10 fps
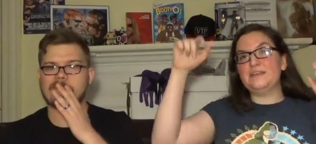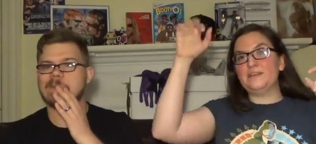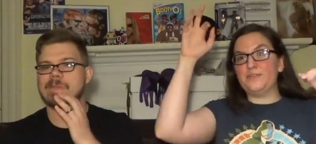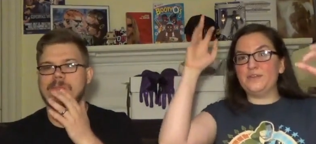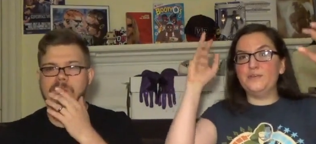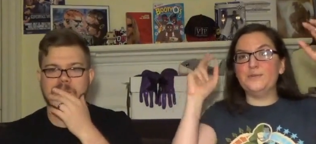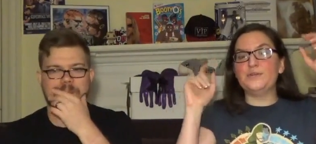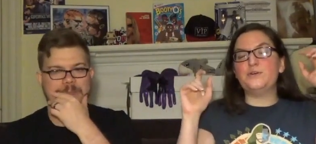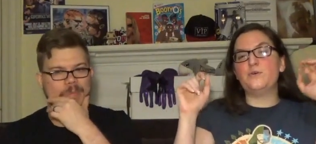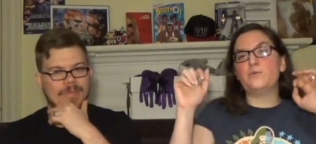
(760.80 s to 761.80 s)

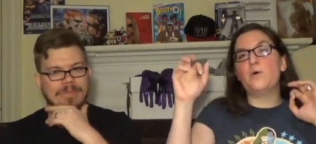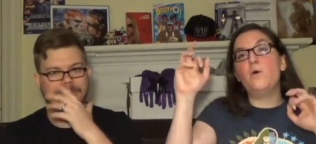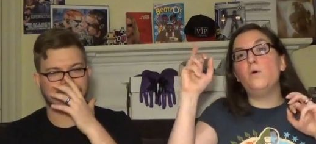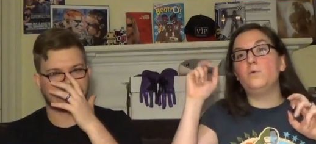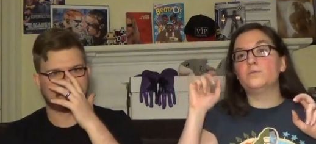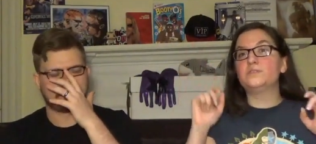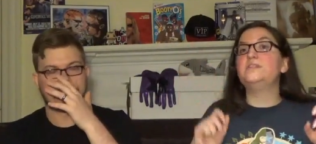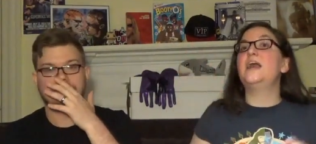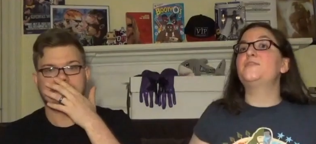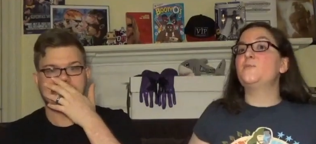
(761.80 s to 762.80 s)
Speaker 1: ethereal roles.
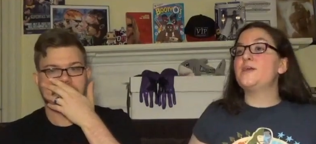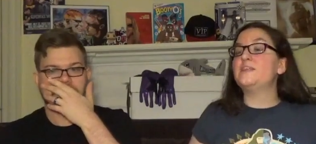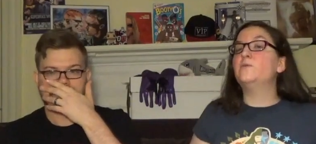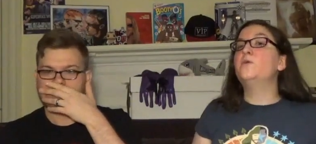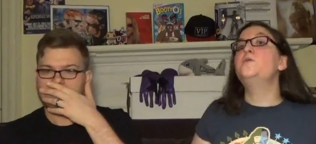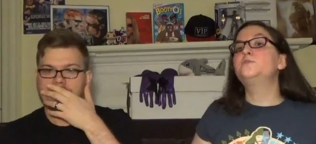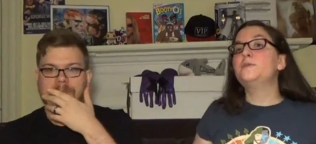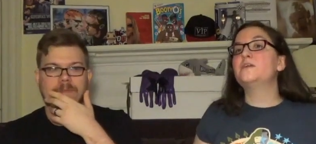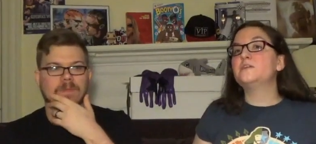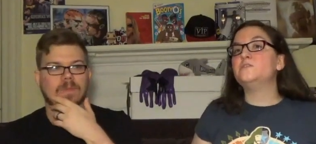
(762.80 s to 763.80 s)
Not the way that
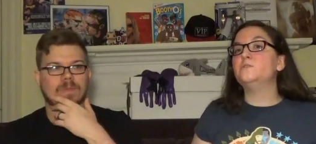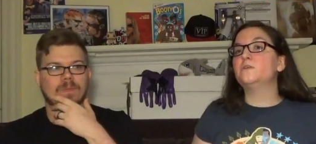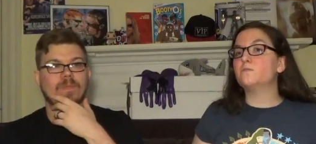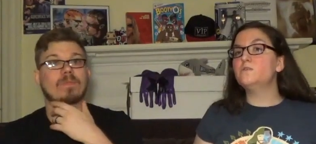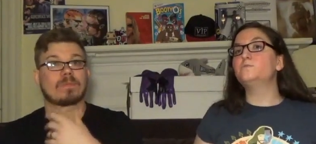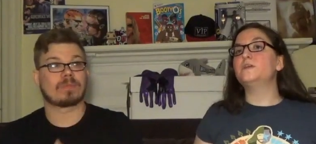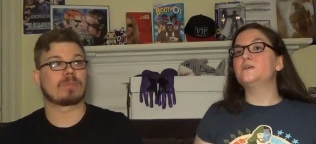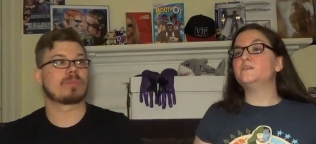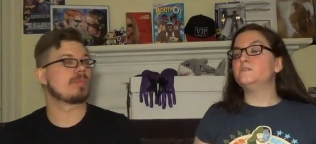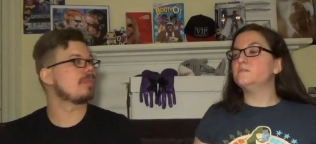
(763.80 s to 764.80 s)
Rosemary is doing.
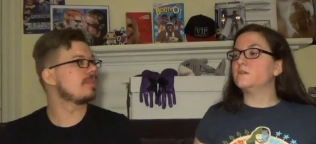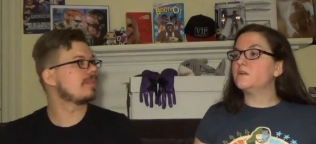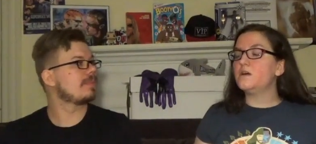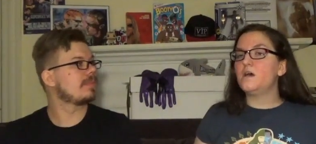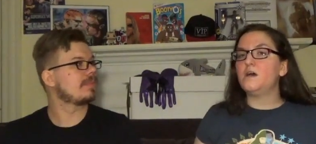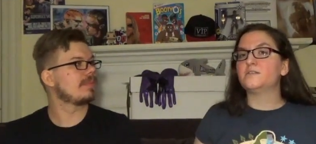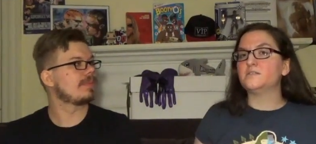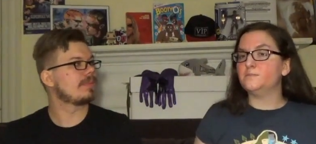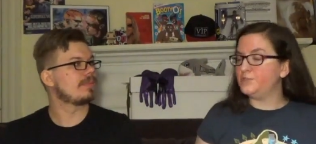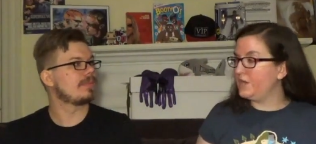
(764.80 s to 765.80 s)
Rosemary is doing an
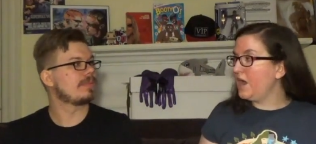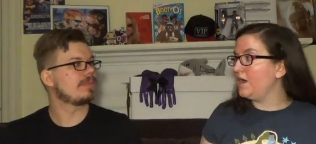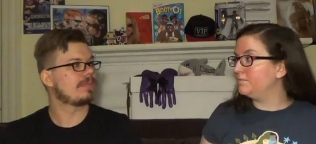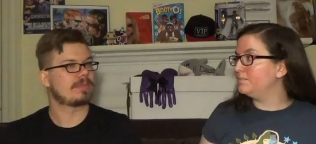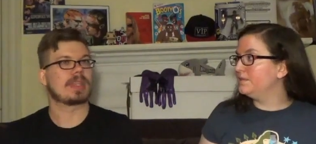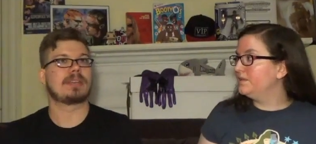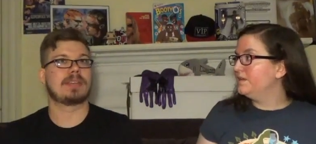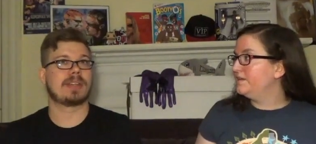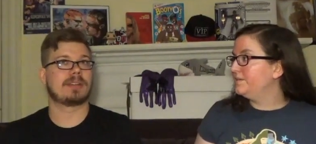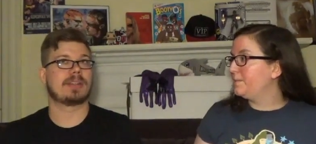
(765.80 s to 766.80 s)
awesome job.
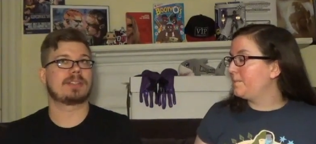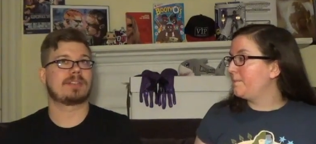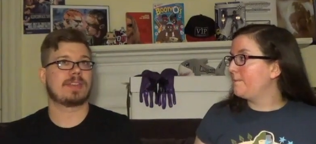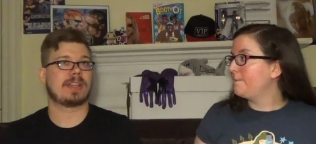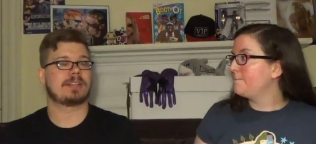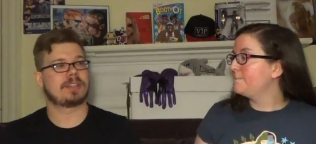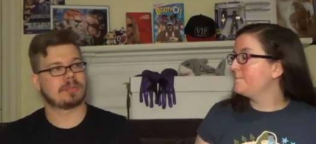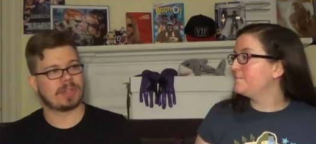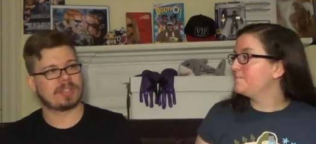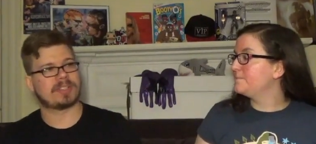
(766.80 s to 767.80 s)
Speaker 2: You know, it's funny. She
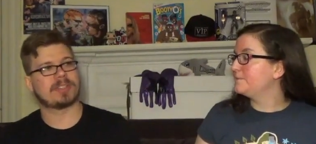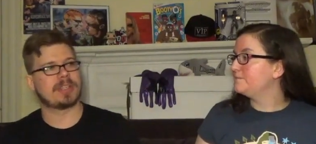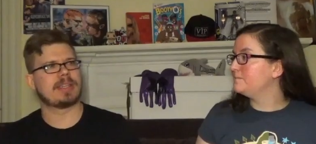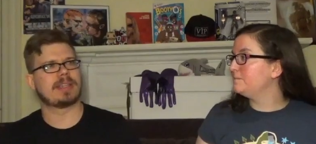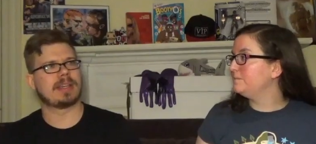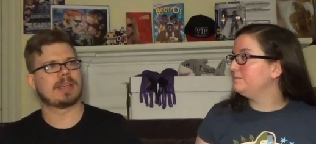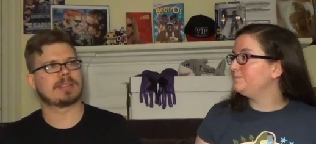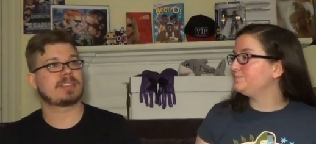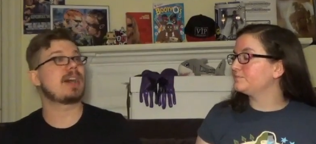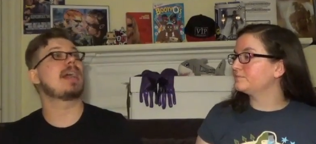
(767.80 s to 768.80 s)
recently uh,
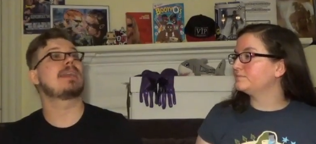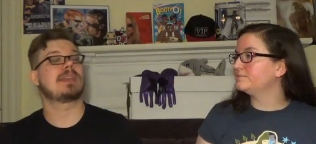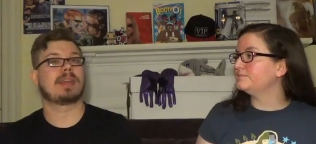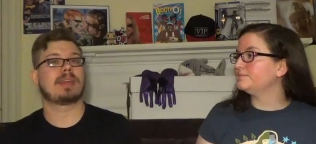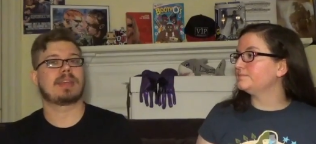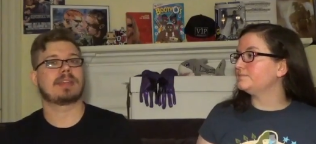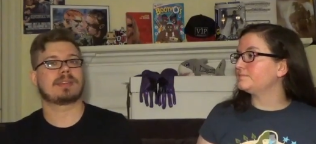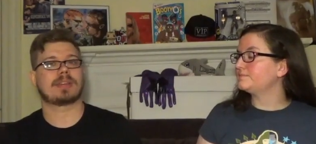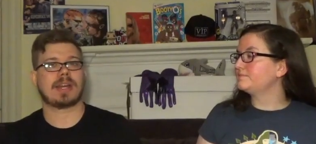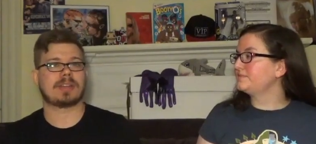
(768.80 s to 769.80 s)
signed a
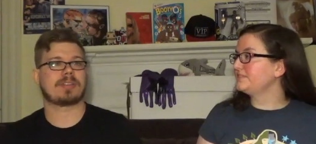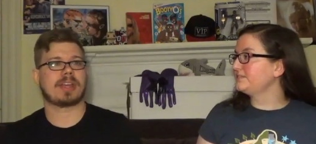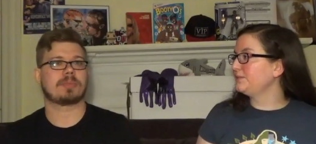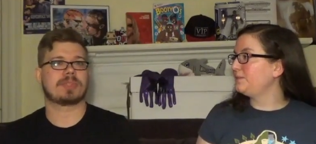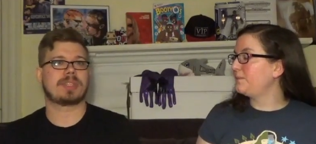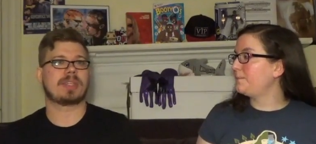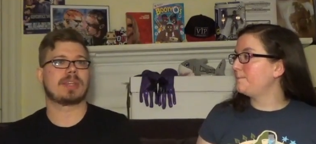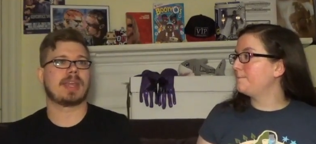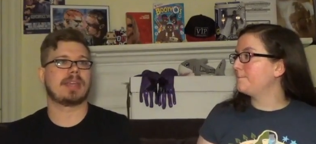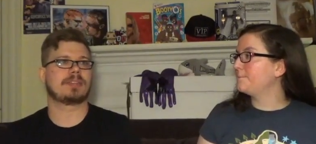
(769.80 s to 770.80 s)
another contract with
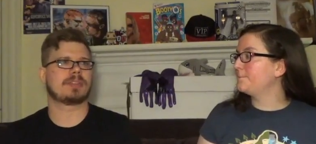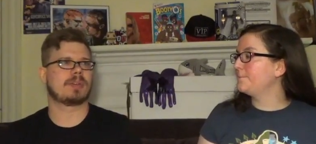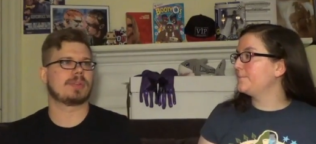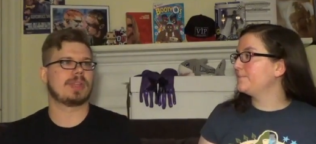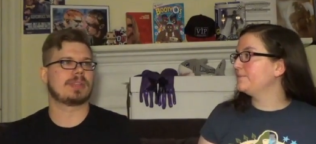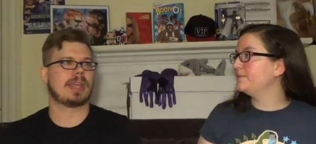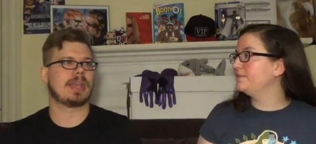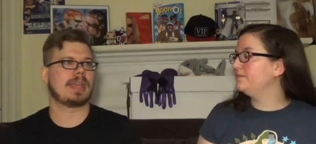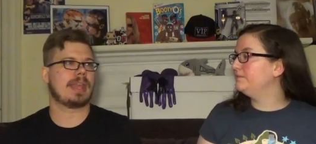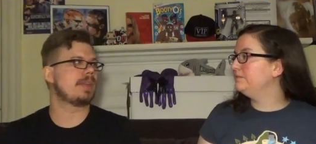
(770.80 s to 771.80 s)
TNA so that
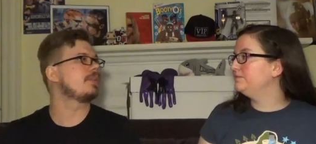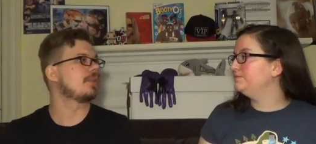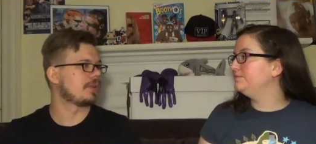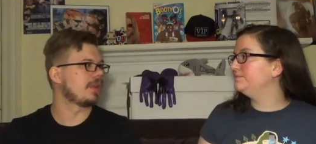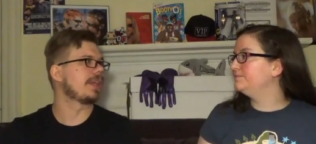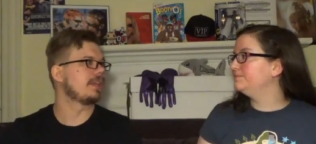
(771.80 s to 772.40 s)
they handle her like